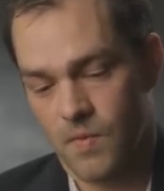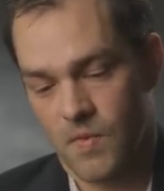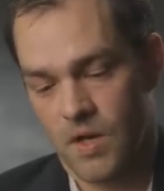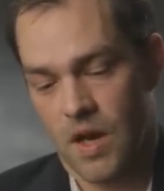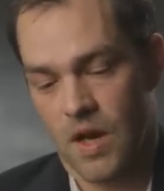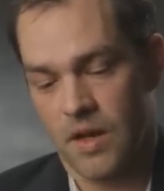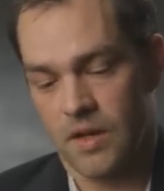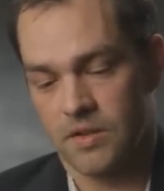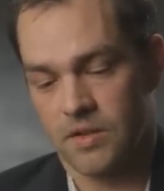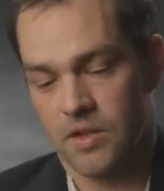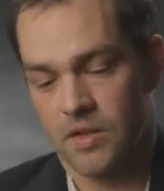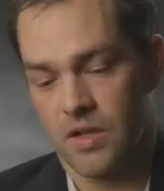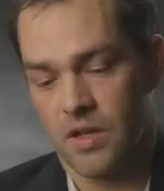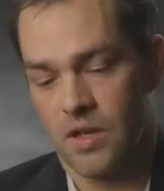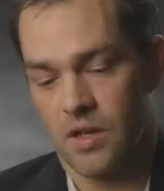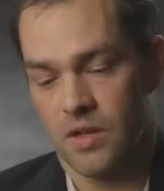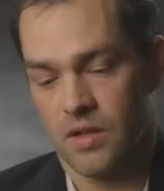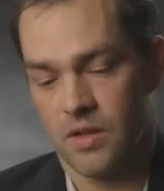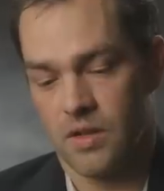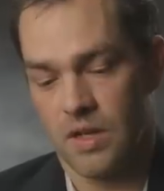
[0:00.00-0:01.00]
kind of to
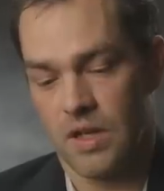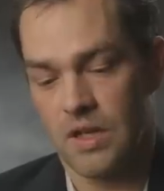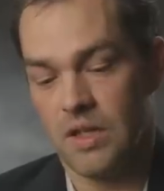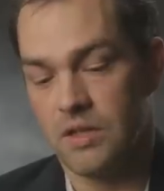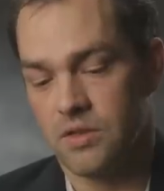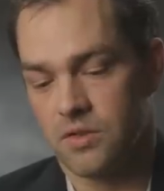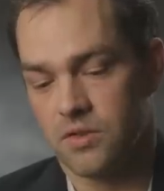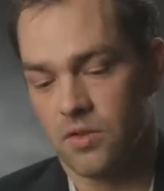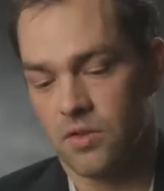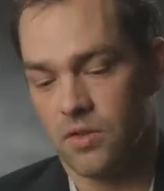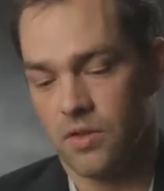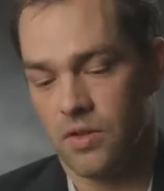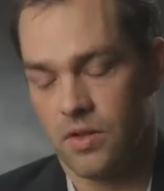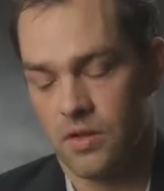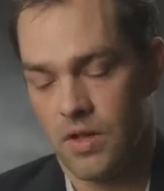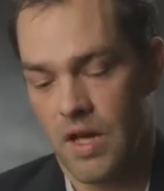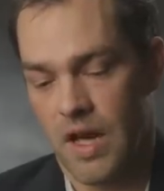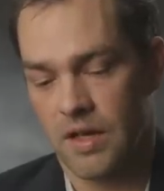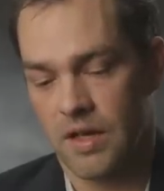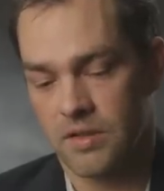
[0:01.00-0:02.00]
the eastern
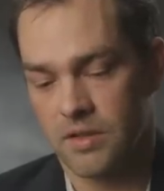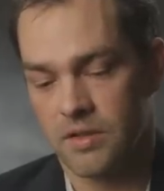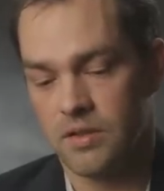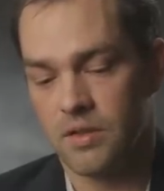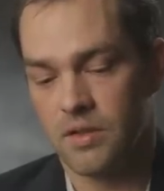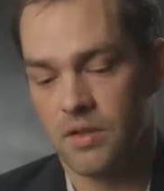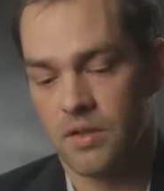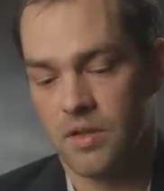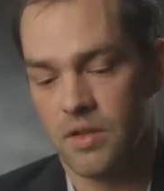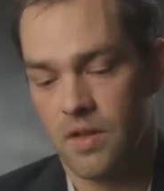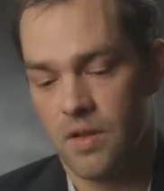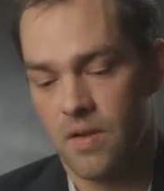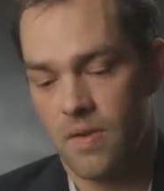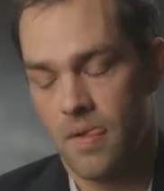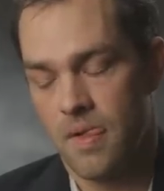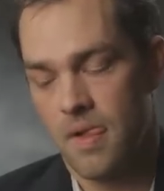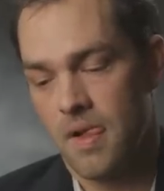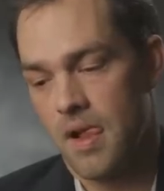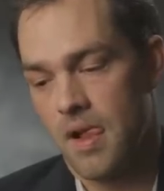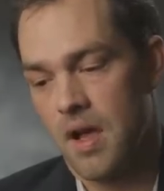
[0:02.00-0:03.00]
exit,
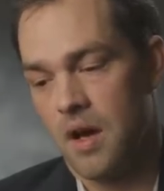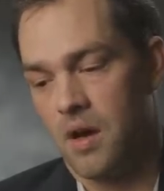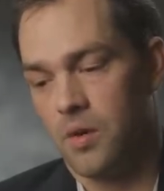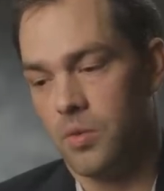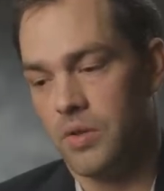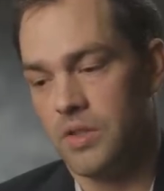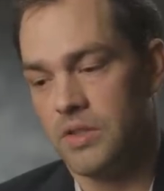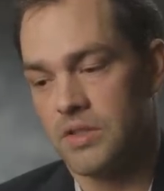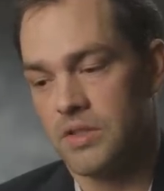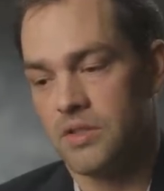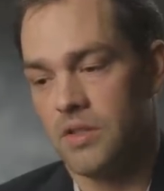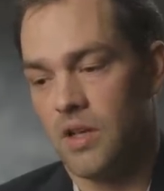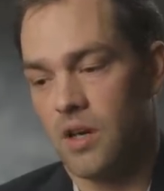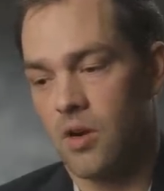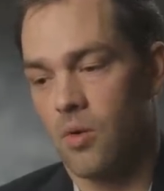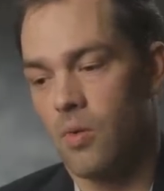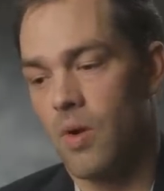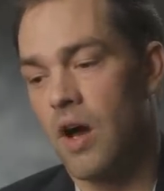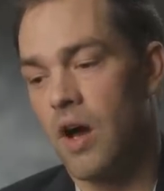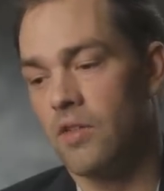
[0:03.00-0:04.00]
and we
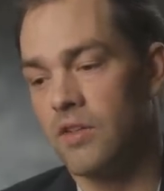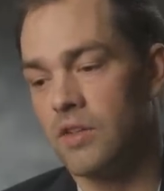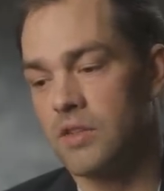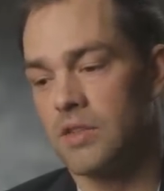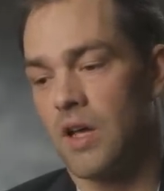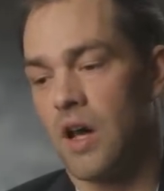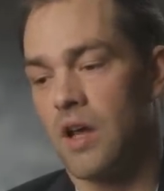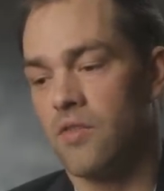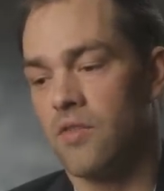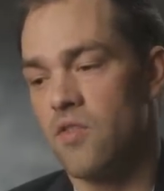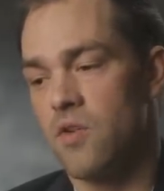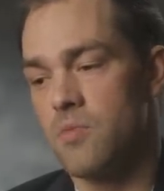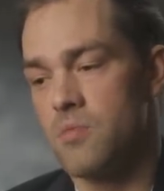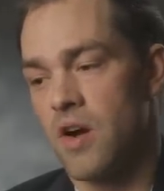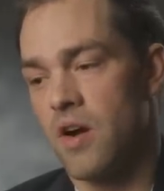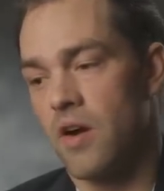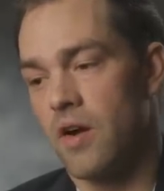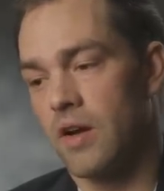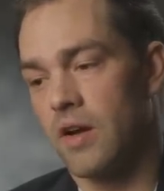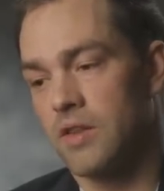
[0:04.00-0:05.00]
snuck around the side of our
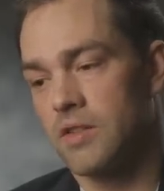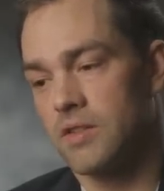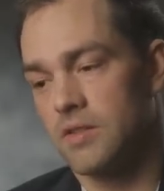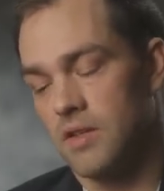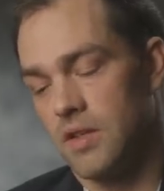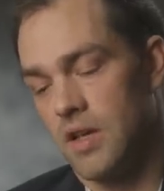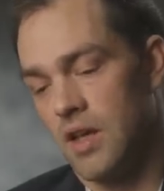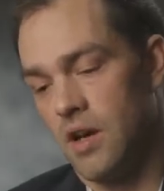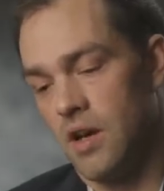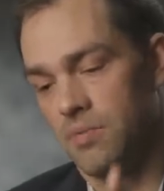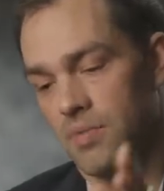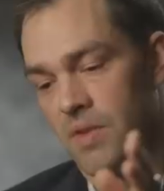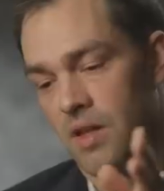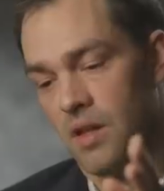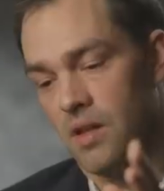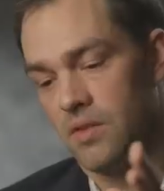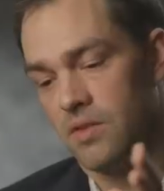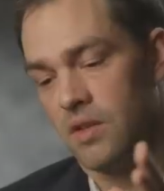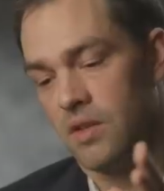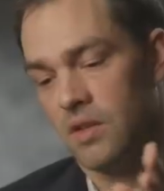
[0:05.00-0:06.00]
barracks and up
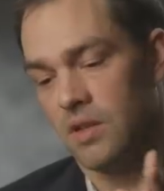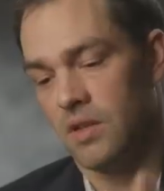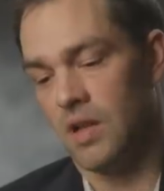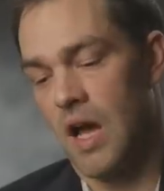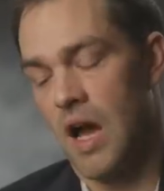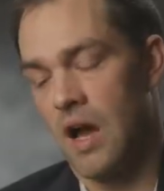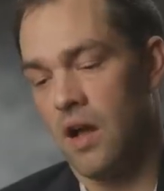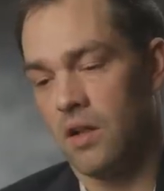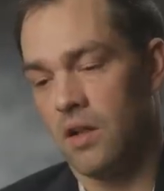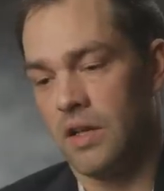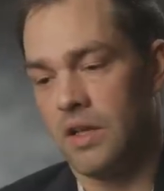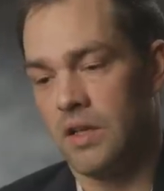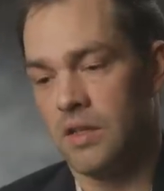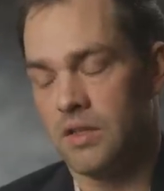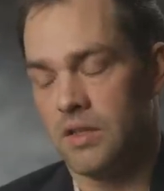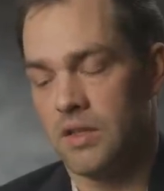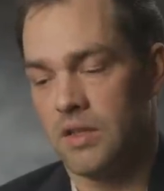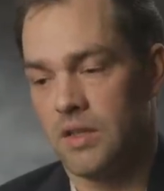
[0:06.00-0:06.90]
the little alley